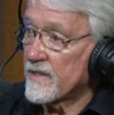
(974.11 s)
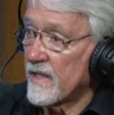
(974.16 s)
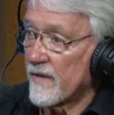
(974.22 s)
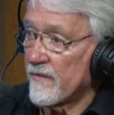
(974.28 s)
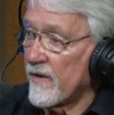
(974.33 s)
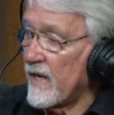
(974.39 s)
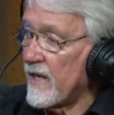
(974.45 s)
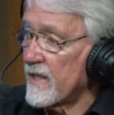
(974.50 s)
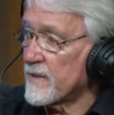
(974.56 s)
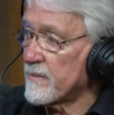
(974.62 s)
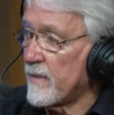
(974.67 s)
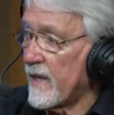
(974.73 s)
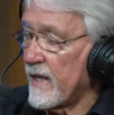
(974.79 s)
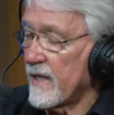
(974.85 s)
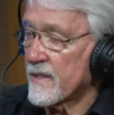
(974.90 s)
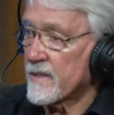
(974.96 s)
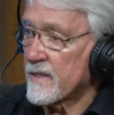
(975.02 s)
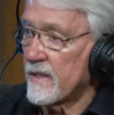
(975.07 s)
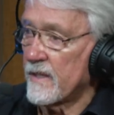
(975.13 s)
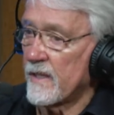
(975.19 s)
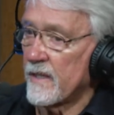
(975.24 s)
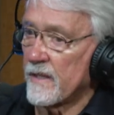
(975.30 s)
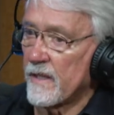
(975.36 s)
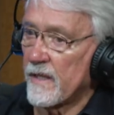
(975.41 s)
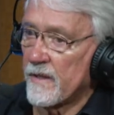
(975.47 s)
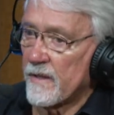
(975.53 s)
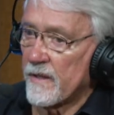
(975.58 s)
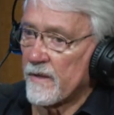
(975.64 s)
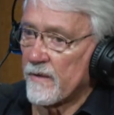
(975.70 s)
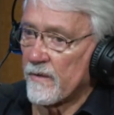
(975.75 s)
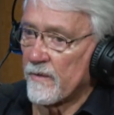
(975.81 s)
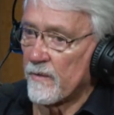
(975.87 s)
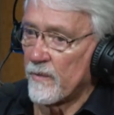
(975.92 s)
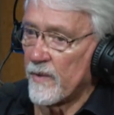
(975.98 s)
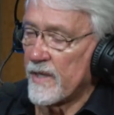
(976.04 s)
never has passed. And and, and the,
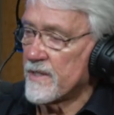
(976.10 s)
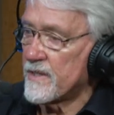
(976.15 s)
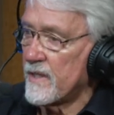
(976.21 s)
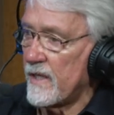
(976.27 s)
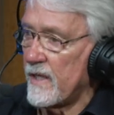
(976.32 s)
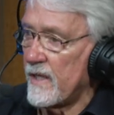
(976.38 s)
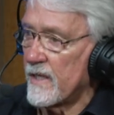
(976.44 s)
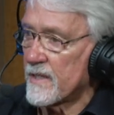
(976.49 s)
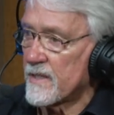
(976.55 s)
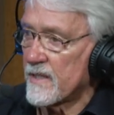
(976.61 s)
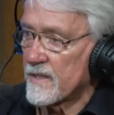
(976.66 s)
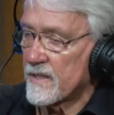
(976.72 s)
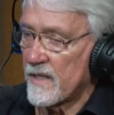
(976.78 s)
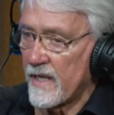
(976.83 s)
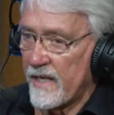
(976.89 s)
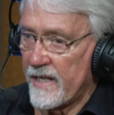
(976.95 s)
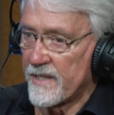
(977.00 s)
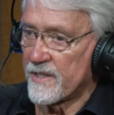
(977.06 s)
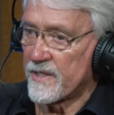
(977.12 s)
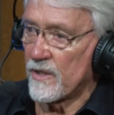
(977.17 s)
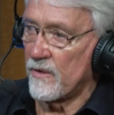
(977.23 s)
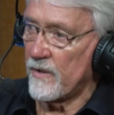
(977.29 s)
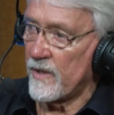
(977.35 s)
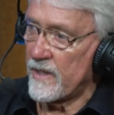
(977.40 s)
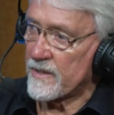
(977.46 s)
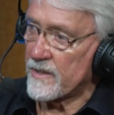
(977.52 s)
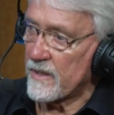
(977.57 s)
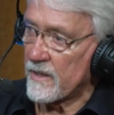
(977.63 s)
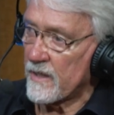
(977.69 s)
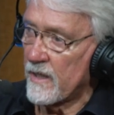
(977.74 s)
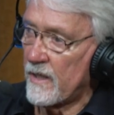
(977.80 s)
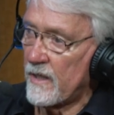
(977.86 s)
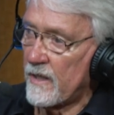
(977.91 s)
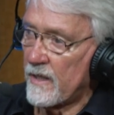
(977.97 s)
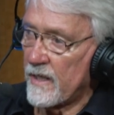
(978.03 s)
the reasoning is is the end zone is a
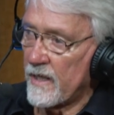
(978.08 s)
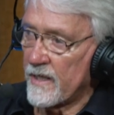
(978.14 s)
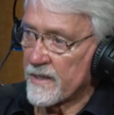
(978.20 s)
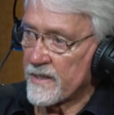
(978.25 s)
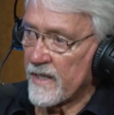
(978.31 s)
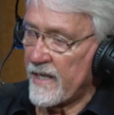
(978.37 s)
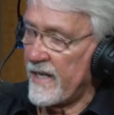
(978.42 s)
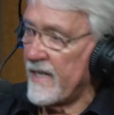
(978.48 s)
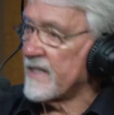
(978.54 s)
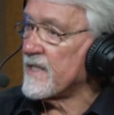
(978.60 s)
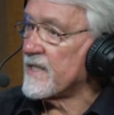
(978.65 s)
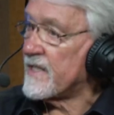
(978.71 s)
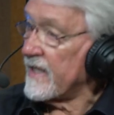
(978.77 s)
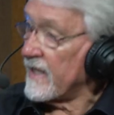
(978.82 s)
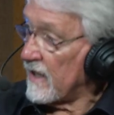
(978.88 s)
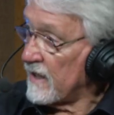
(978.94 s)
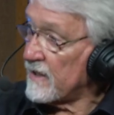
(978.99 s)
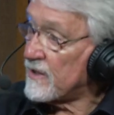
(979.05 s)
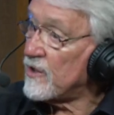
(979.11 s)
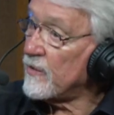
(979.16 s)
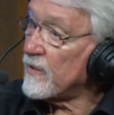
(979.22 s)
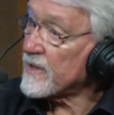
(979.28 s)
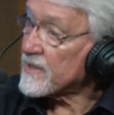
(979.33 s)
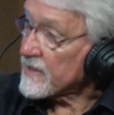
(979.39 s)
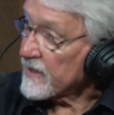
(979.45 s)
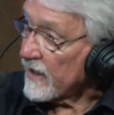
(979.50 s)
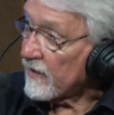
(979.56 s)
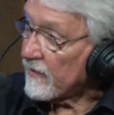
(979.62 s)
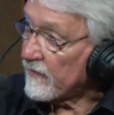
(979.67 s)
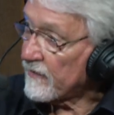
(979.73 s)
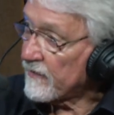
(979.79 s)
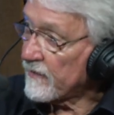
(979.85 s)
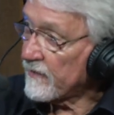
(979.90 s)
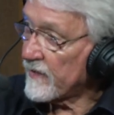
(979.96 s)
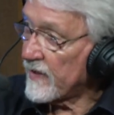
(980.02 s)
is an entity unto
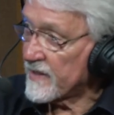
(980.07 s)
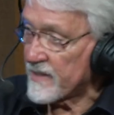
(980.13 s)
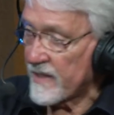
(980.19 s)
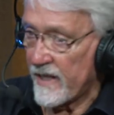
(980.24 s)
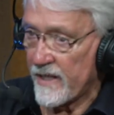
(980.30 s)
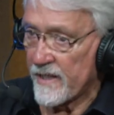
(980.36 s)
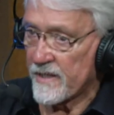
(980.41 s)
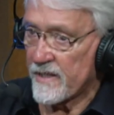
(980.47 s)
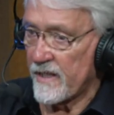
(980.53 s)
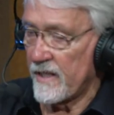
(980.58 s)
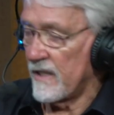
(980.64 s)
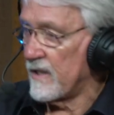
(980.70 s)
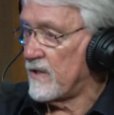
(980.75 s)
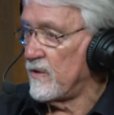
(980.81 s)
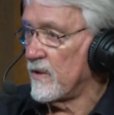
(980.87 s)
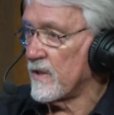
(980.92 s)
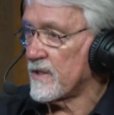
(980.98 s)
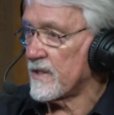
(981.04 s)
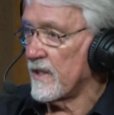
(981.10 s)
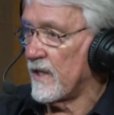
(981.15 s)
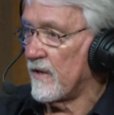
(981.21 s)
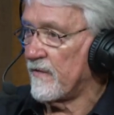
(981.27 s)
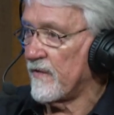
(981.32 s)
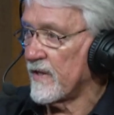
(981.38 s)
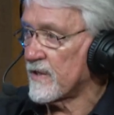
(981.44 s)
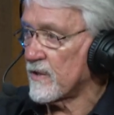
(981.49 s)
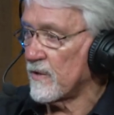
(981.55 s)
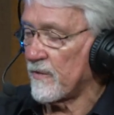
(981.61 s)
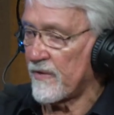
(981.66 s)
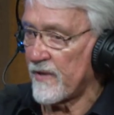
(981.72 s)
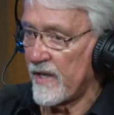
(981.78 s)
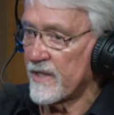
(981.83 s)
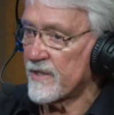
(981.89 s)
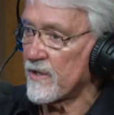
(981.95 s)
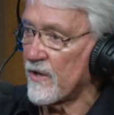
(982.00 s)
itself is an entity unto itself, and so
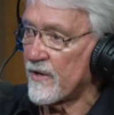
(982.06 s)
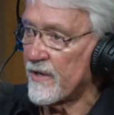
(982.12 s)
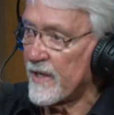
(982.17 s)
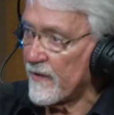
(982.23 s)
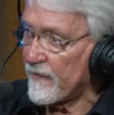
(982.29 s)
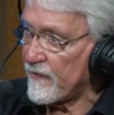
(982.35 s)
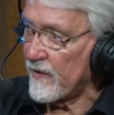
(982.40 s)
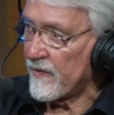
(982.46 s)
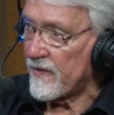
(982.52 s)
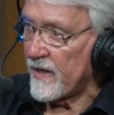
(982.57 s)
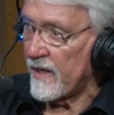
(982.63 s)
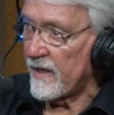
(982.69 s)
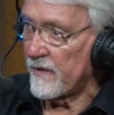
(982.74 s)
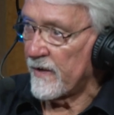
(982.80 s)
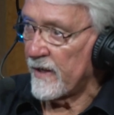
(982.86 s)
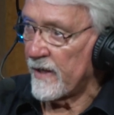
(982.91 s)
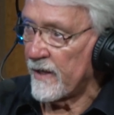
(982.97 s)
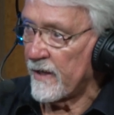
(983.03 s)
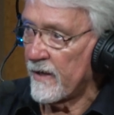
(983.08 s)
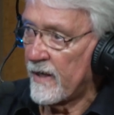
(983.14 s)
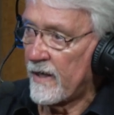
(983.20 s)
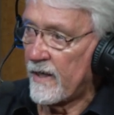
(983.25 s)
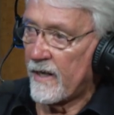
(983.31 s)
things are different down there.